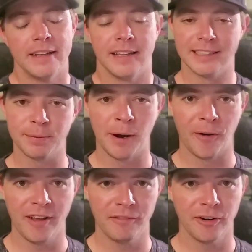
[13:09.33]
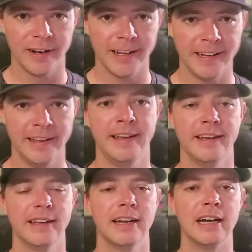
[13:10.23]
That's my rant for today.
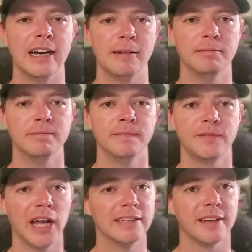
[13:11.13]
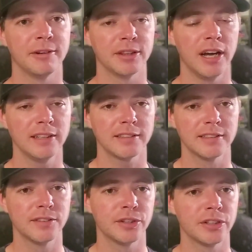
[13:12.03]
If you guys have any thoughts,
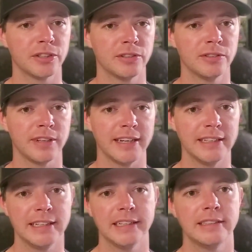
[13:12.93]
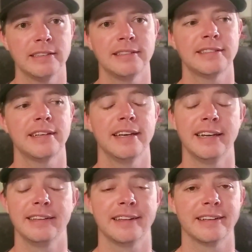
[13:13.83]
concerns, ideas,
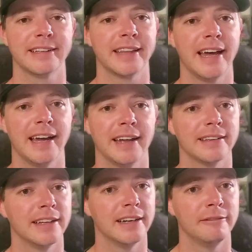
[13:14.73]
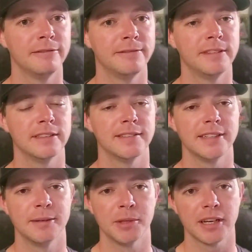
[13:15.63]
anything like that, I'd love to
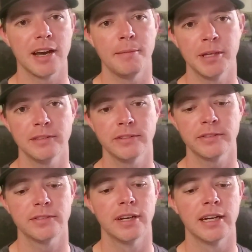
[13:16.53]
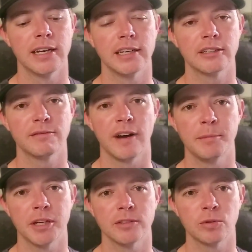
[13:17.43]
see them in the comments. You can
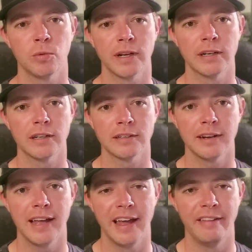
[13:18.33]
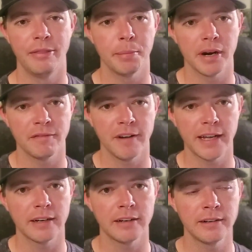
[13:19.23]
find me on Twitter at
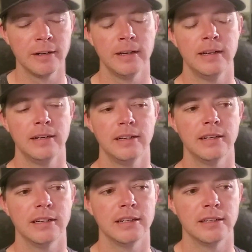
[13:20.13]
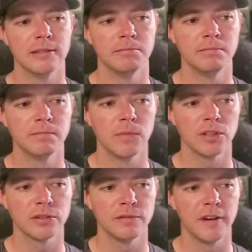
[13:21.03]
thebearfighter.
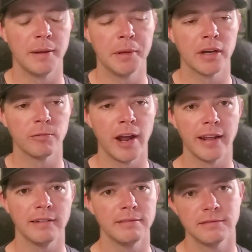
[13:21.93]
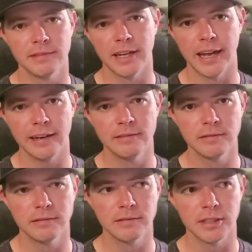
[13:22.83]
Also find me on Reddit at
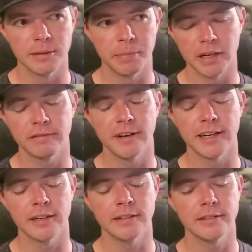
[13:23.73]
thebearfighter.